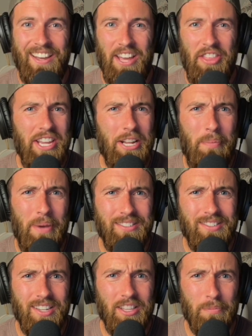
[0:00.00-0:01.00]
I think it
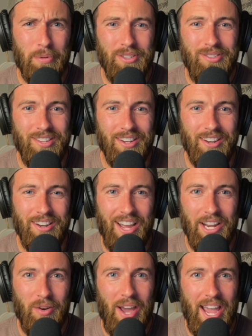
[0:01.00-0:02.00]
depends on the person.
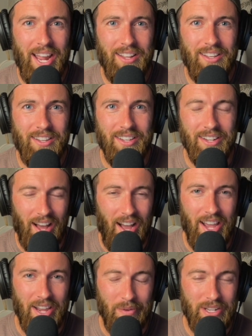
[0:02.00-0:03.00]
I know Hannah and
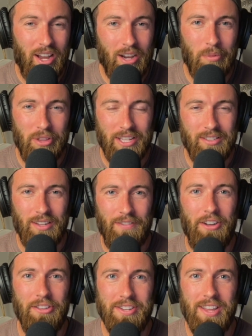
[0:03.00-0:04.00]
I, we talk about that stuff
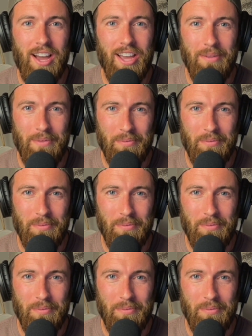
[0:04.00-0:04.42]
all the time.